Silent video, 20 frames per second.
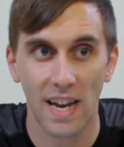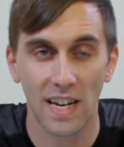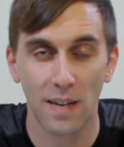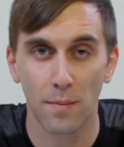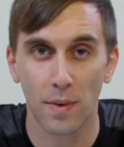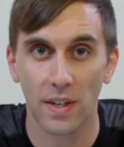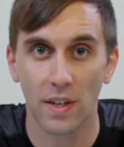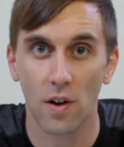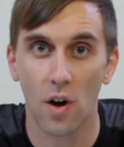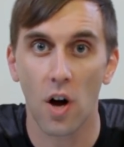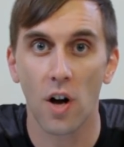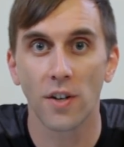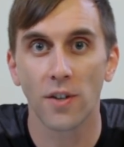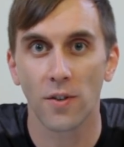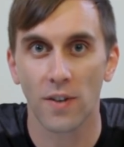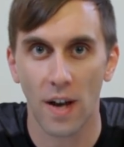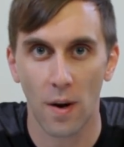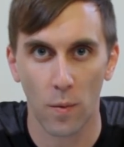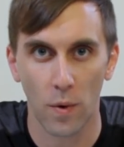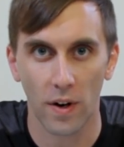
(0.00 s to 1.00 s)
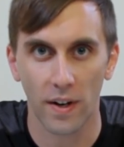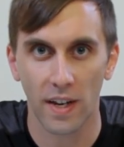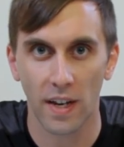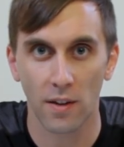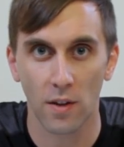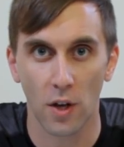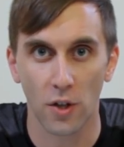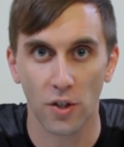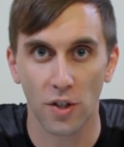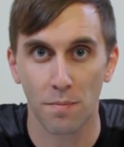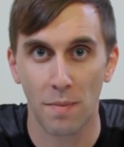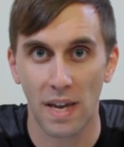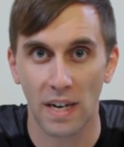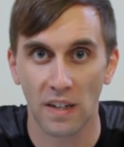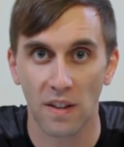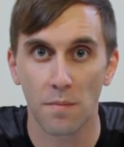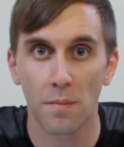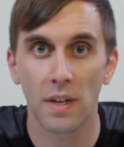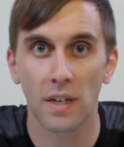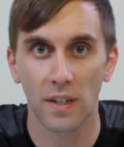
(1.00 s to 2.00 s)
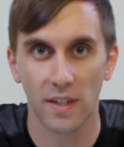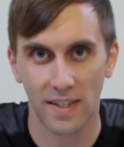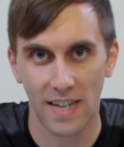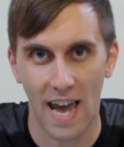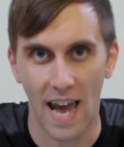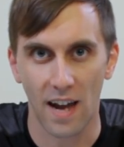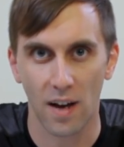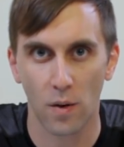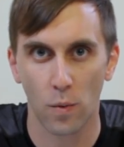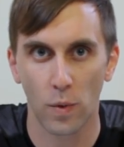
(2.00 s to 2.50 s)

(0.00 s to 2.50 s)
anybody on your network can launch a man in the middle attack,